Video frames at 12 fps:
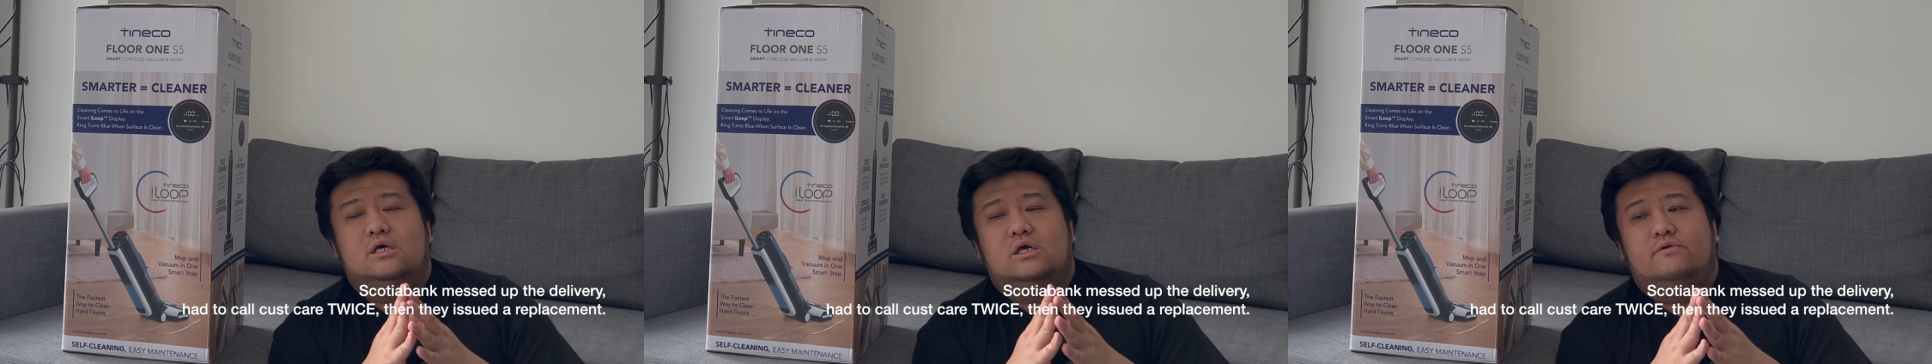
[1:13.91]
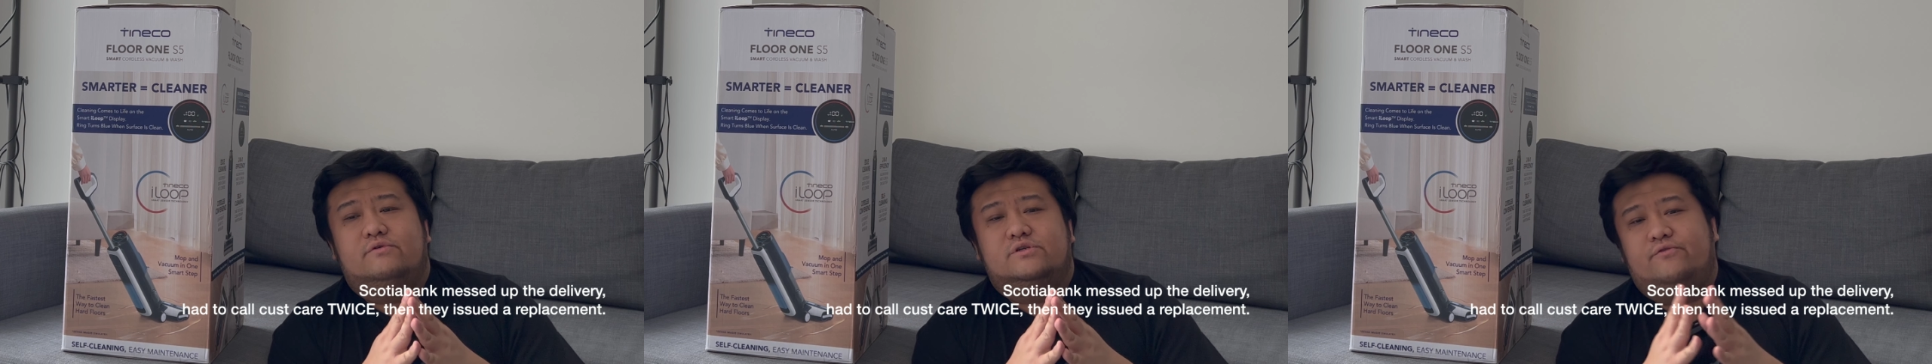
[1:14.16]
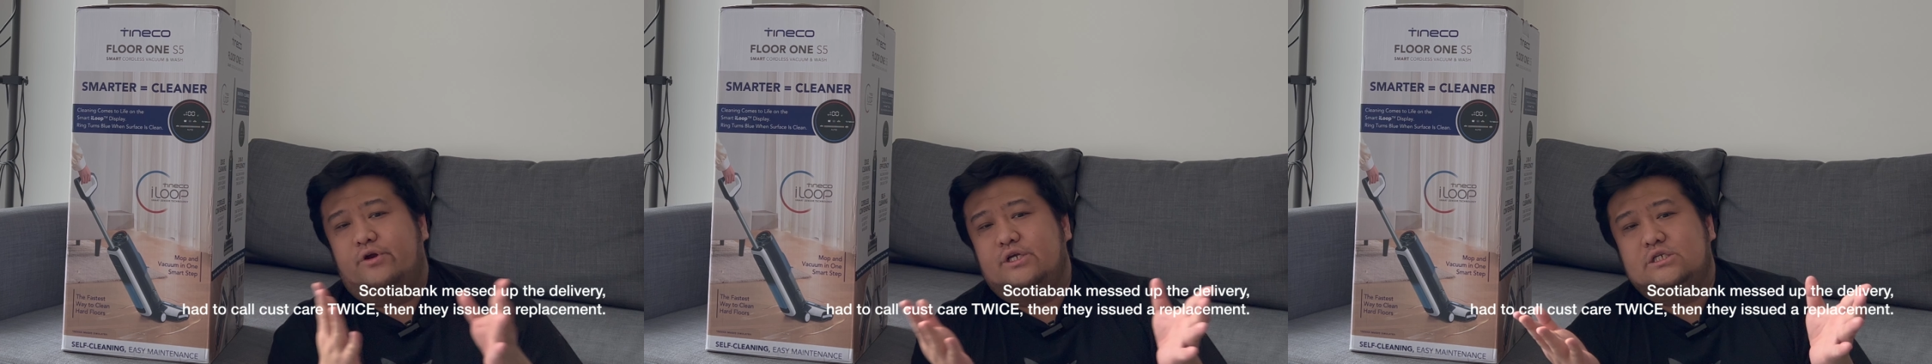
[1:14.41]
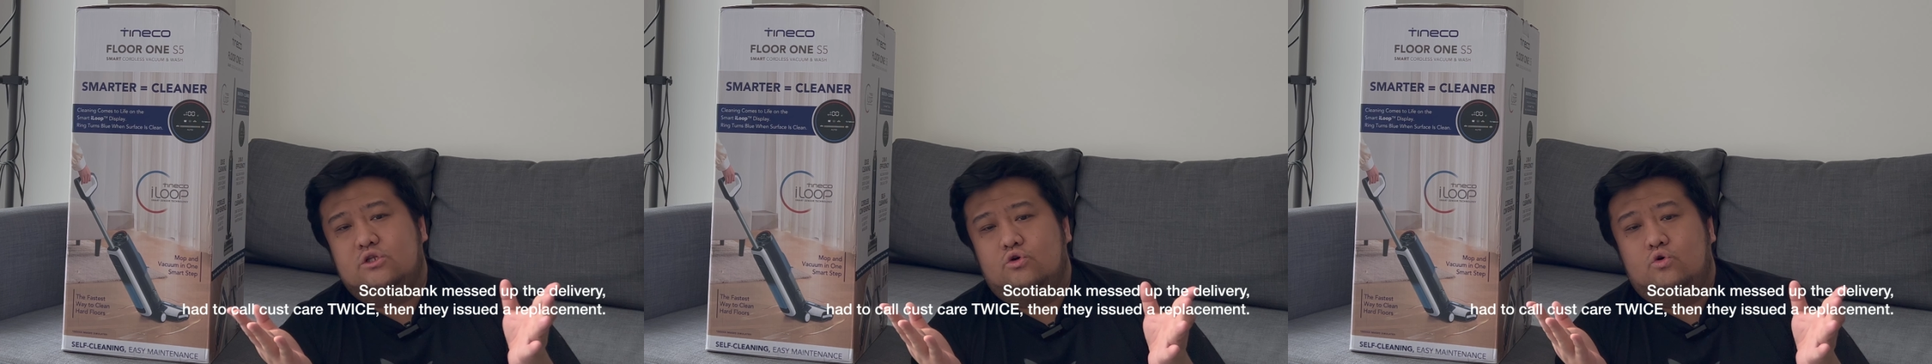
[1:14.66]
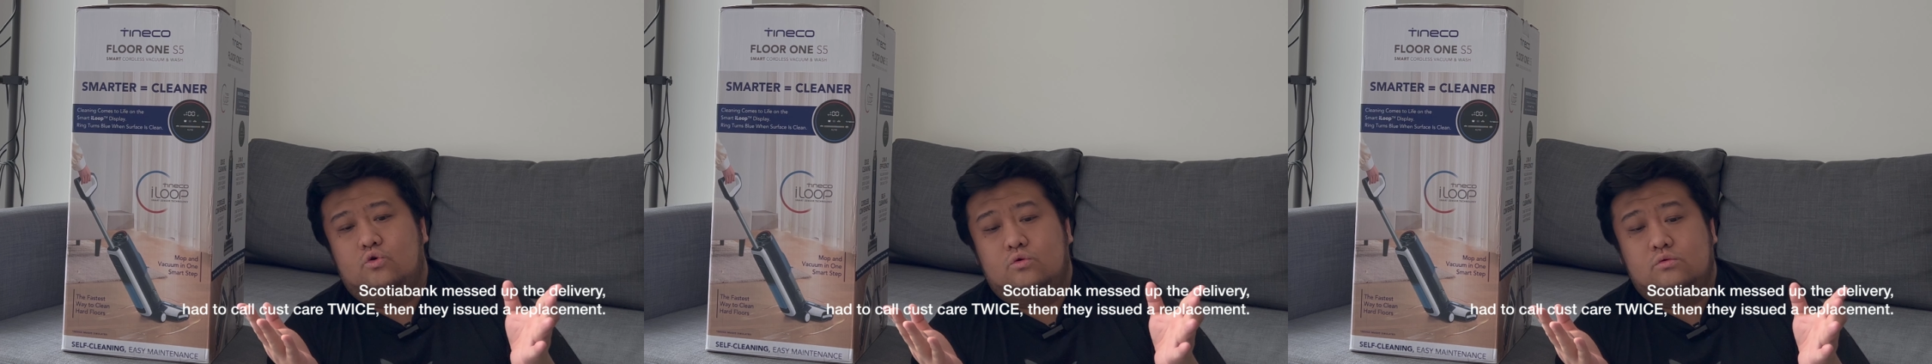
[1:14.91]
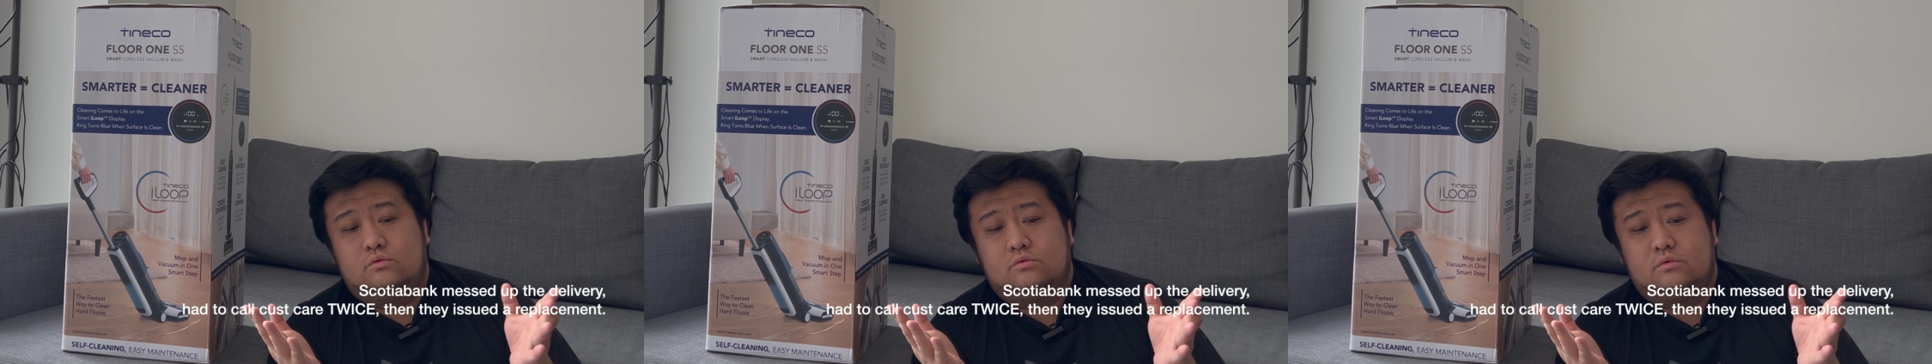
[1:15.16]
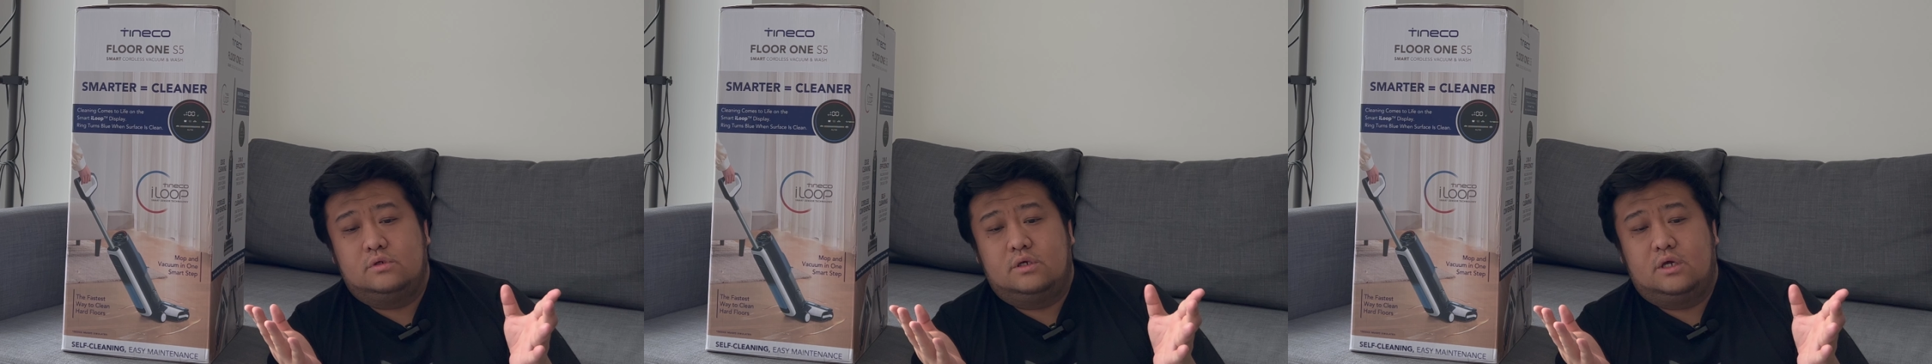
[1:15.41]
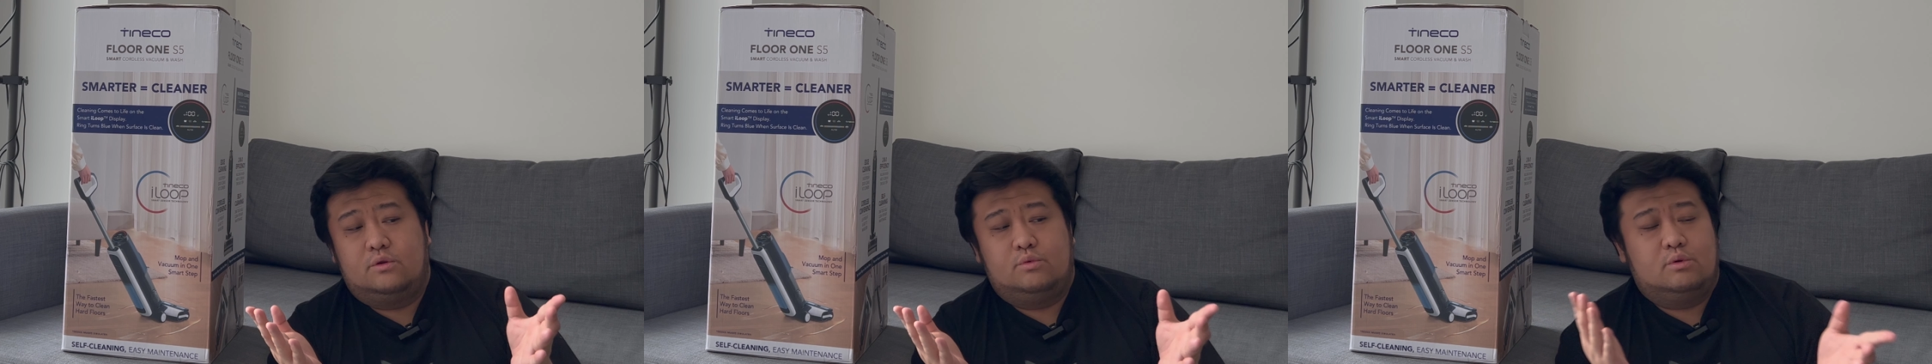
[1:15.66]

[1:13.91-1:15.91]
It was very slow, and we